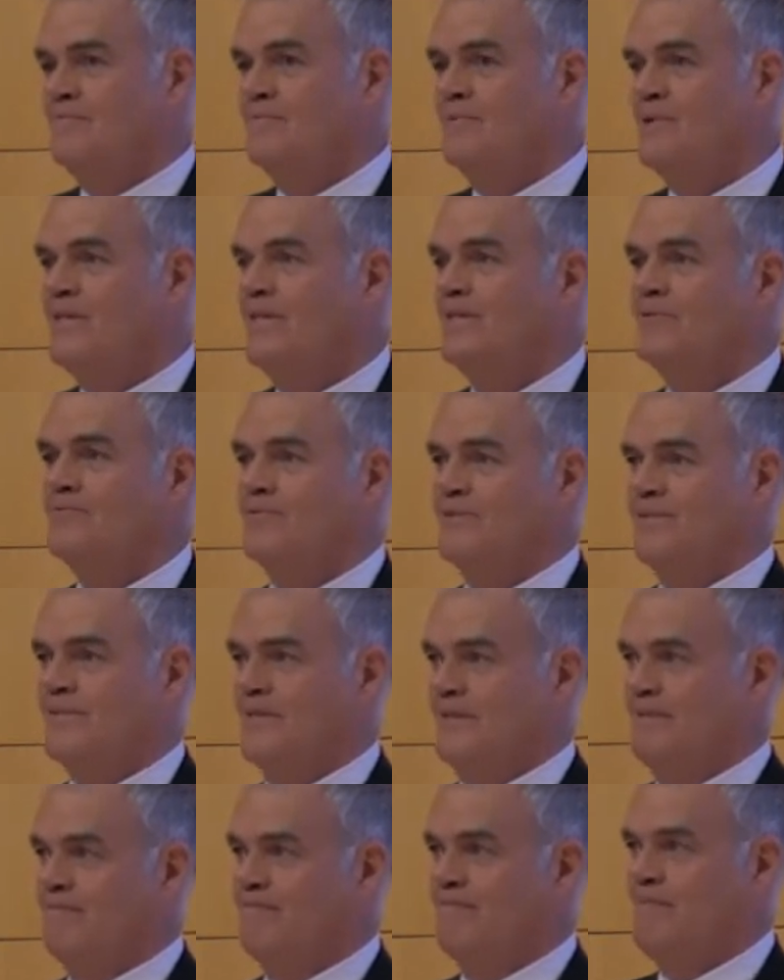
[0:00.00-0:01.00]
Pretty
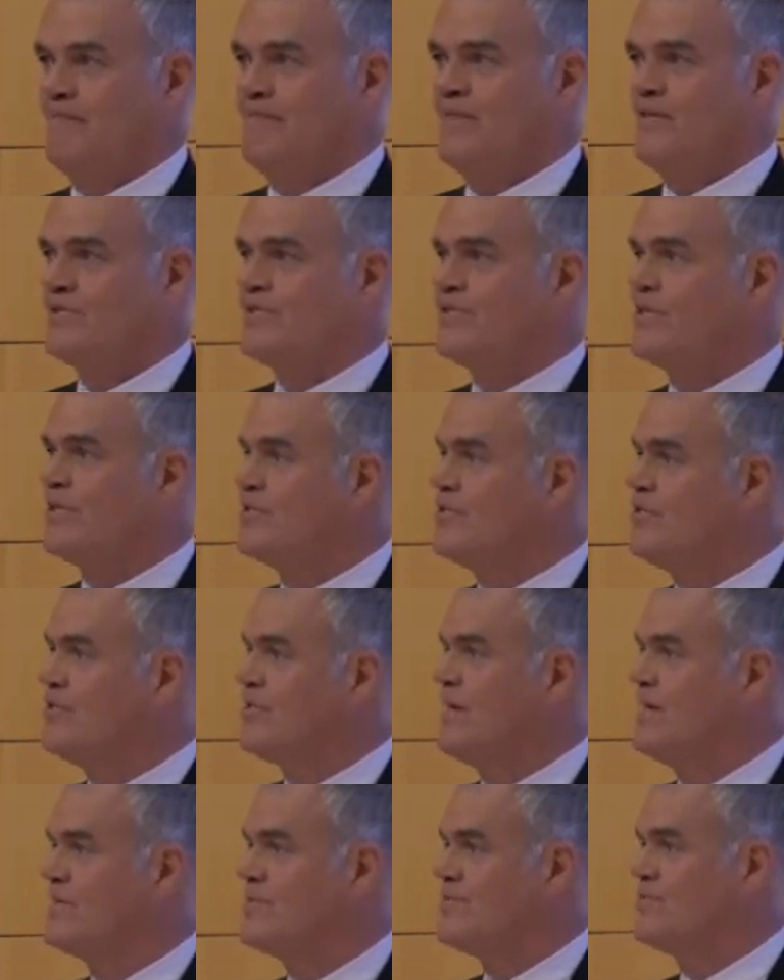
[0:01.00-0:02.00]
interesting. Do you stick to
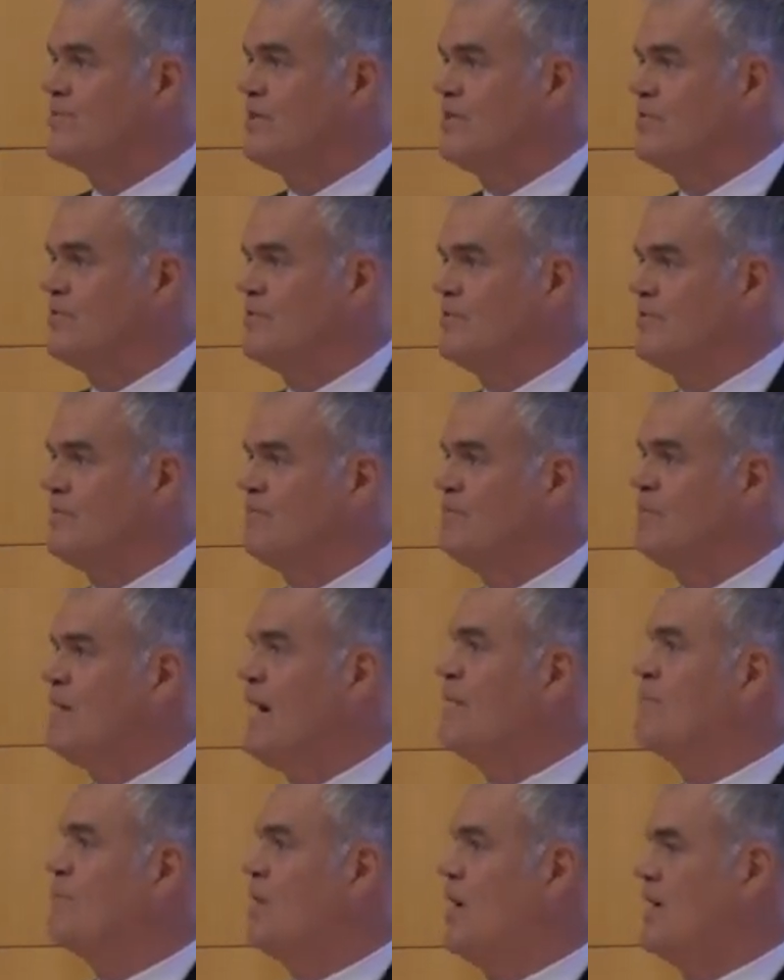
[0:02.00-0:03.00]
your guns or don't you?
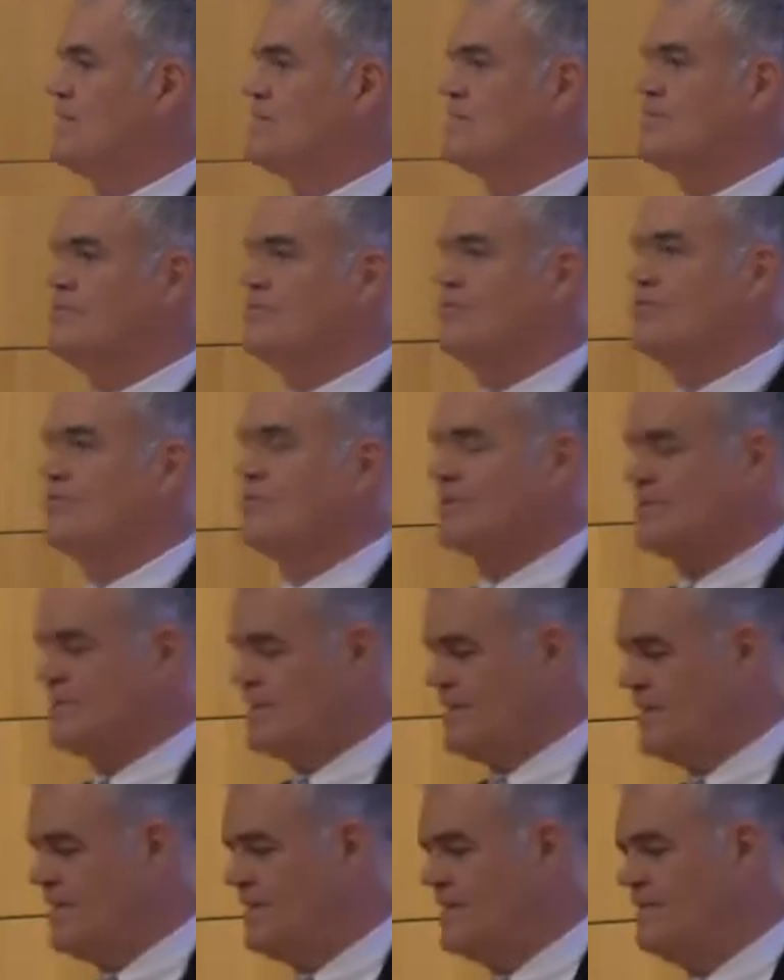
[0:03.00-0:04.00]
My boss in New York
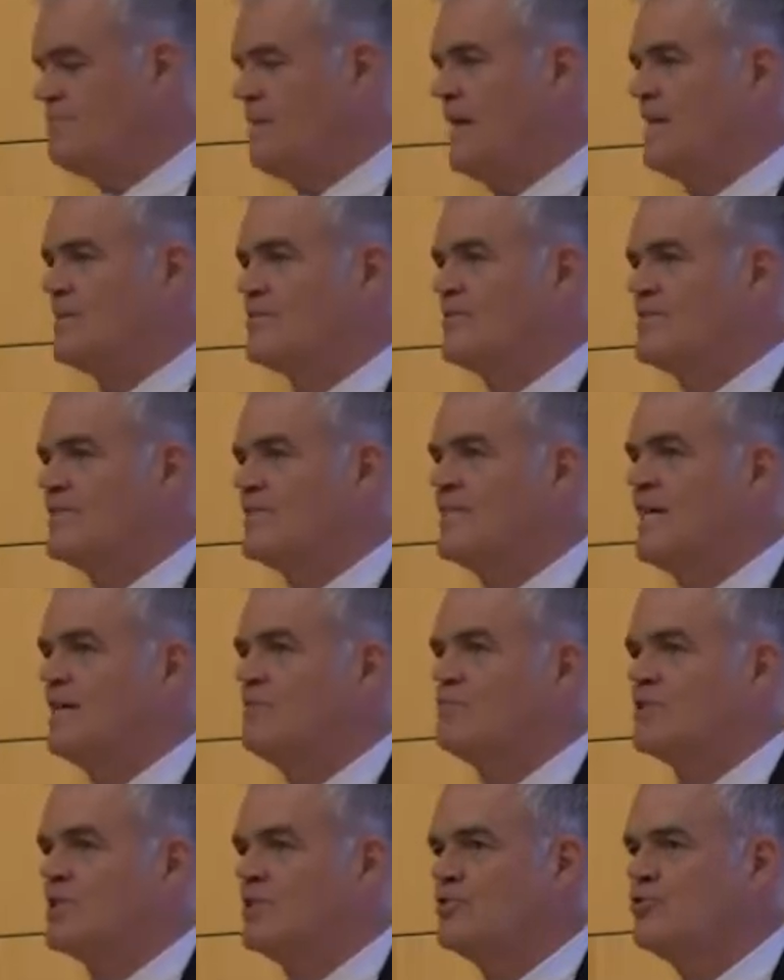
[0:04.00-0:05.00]
City, he pounds on the
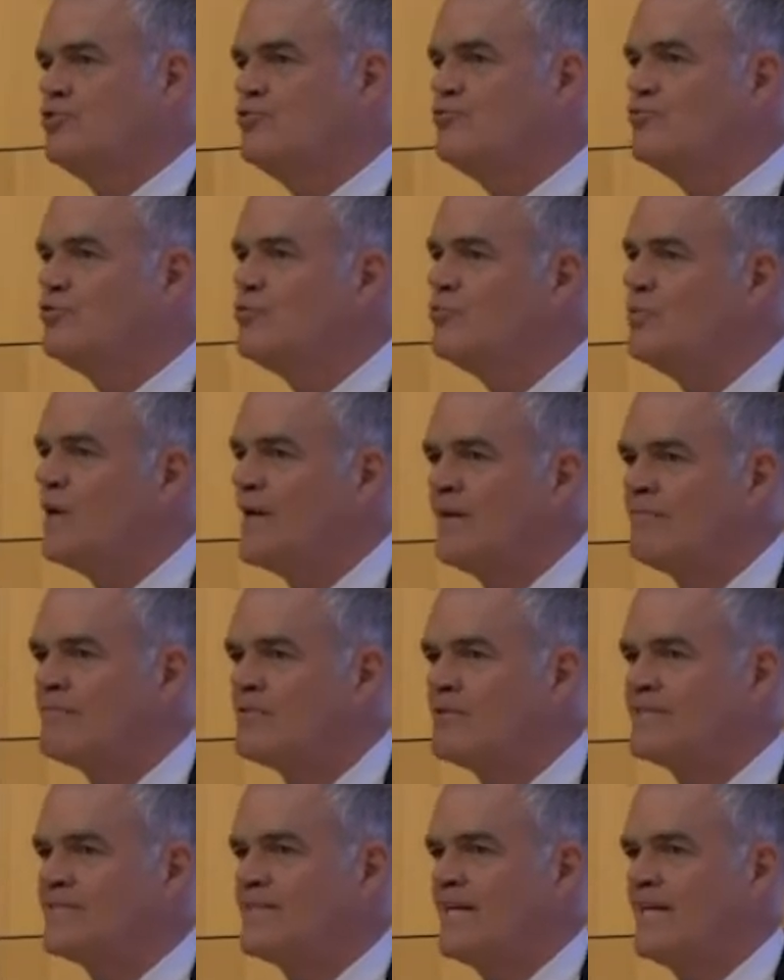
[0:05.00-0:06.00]
table, says, you do
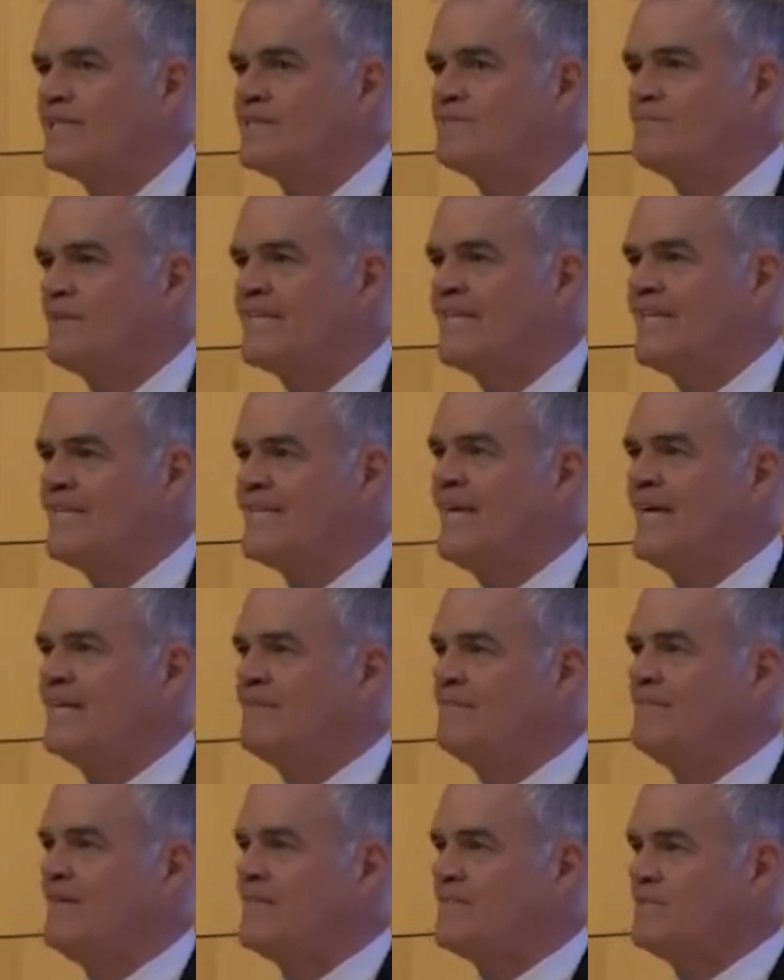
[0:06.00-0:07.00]
whatever it takes, but get
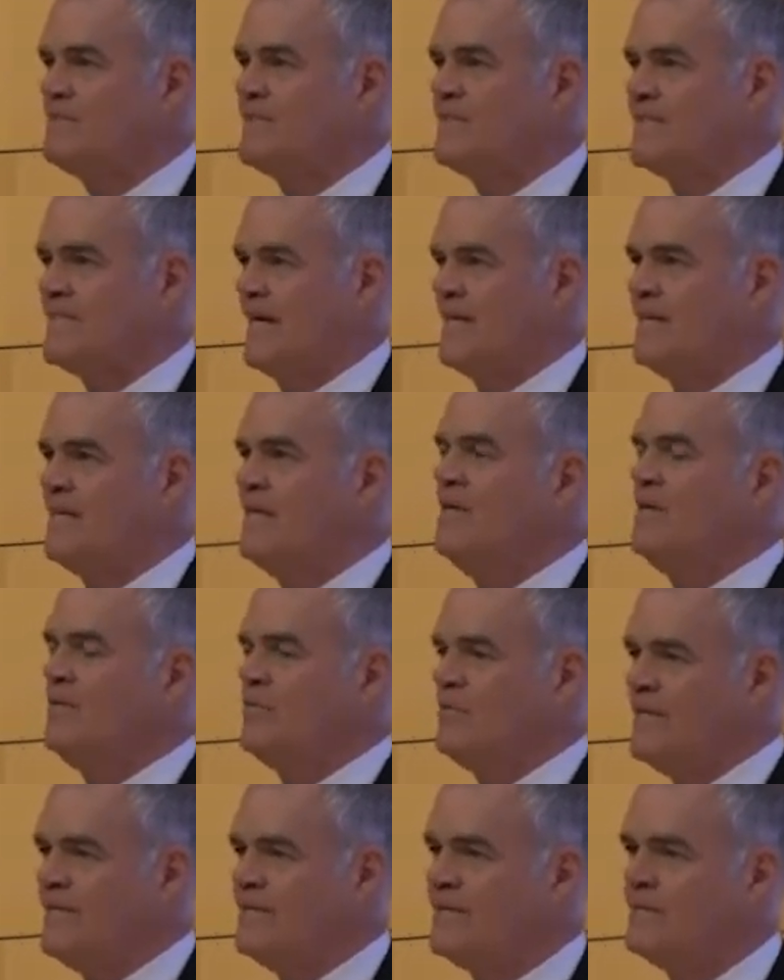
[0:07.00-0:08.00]
that investment done.
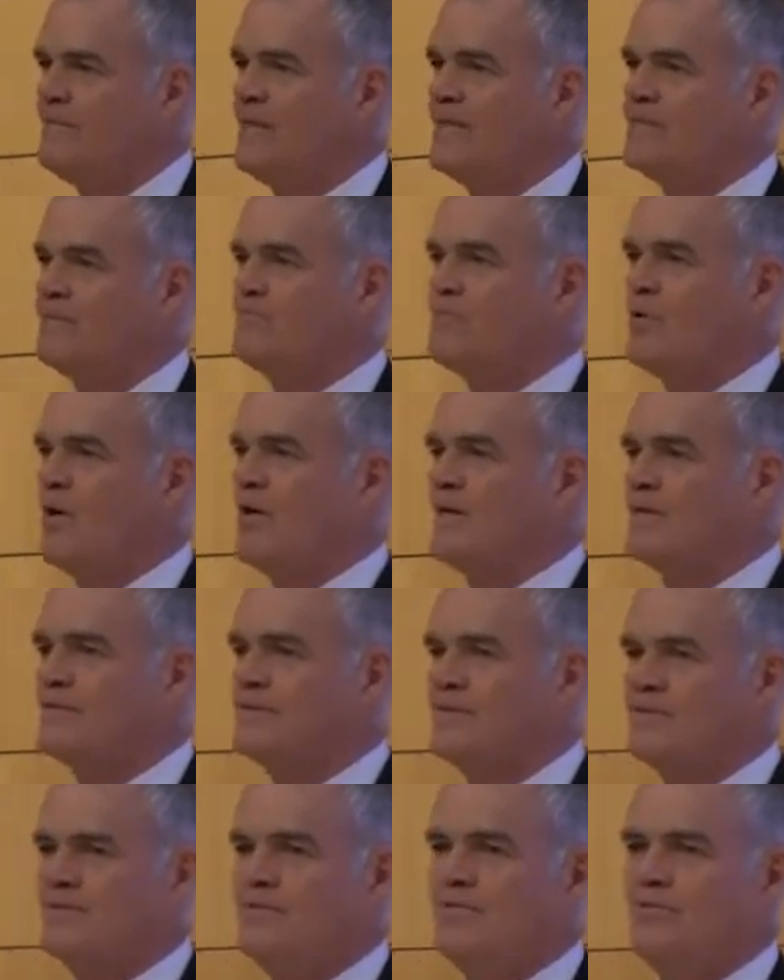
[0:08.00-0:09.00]
We need to make the
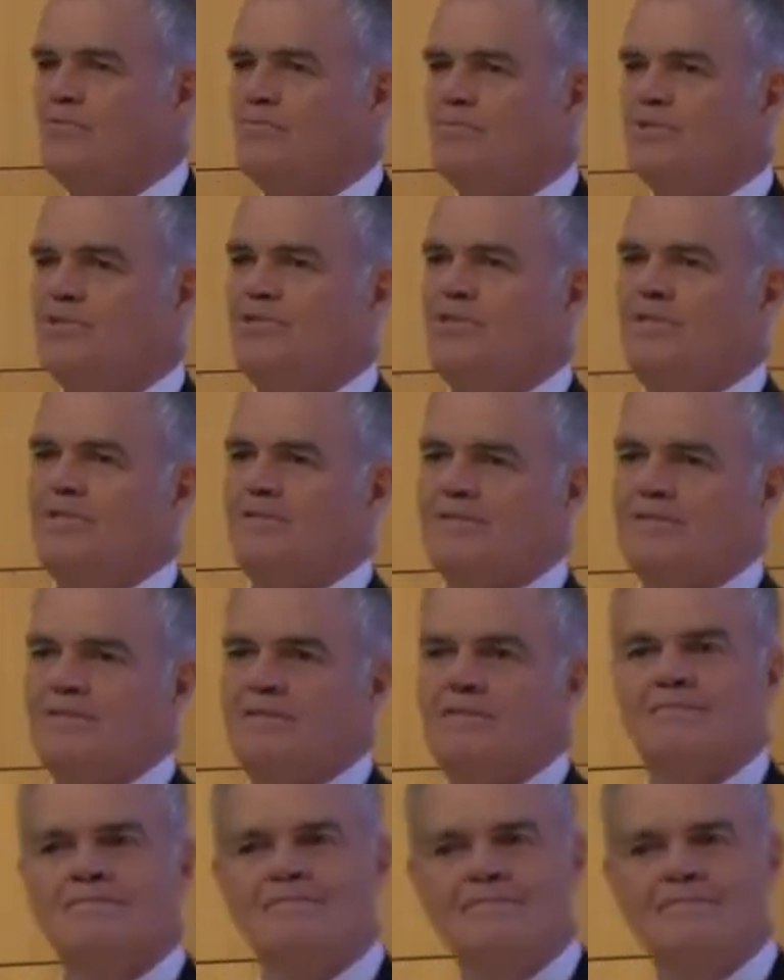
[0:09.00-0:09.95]
product on the new machines.